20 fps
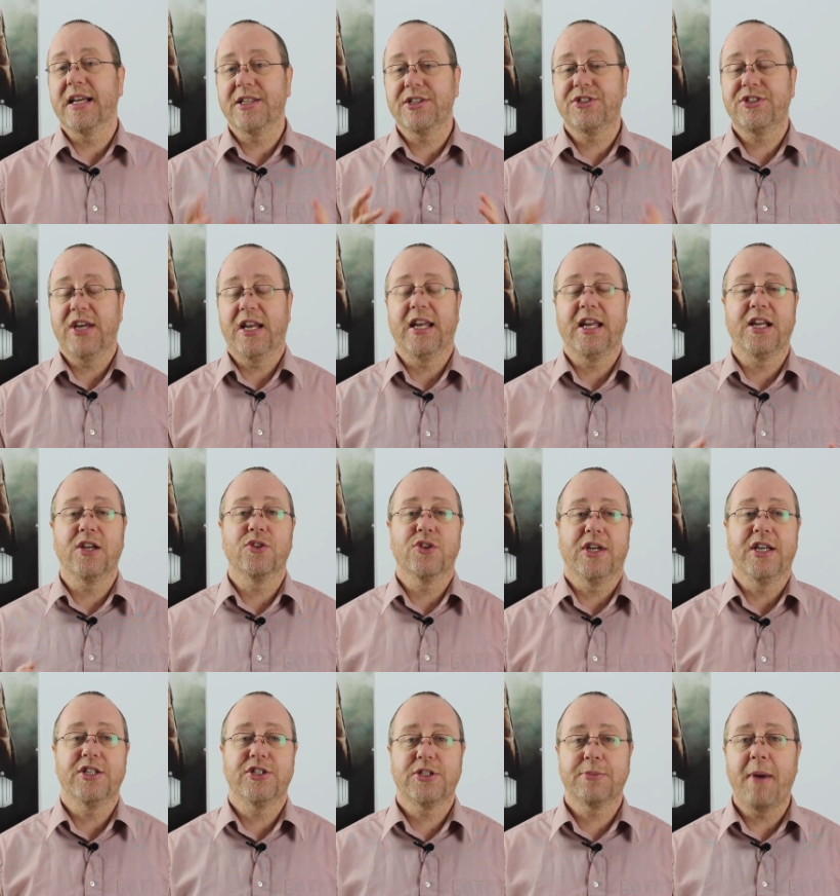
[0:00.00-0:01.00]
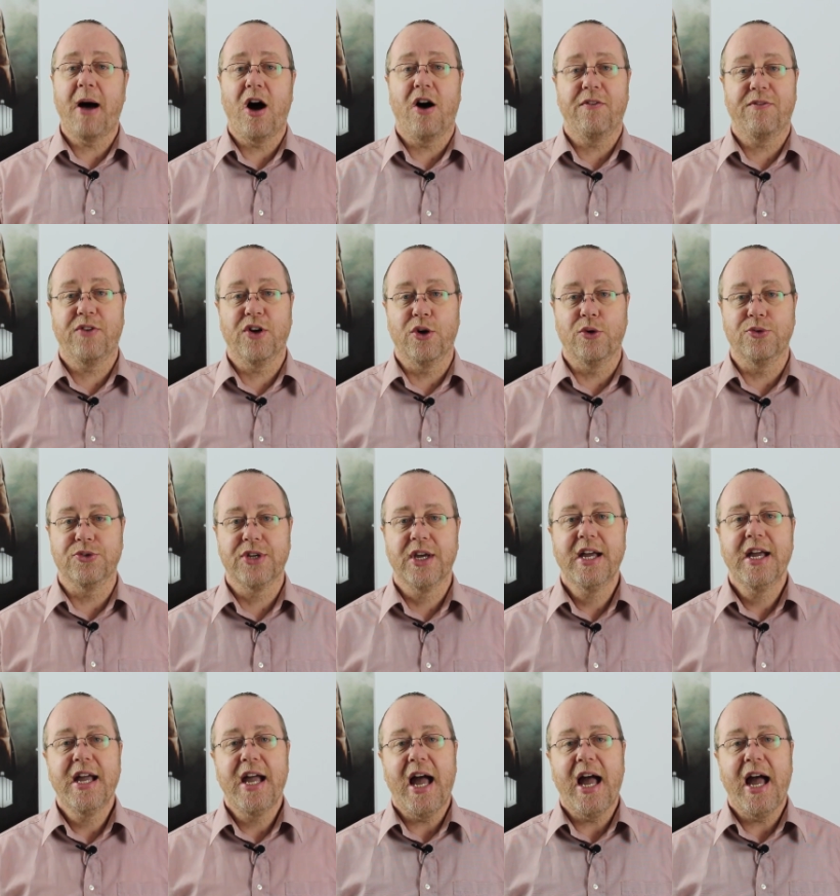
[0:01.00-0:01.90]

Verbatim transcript: and selling these smartphones,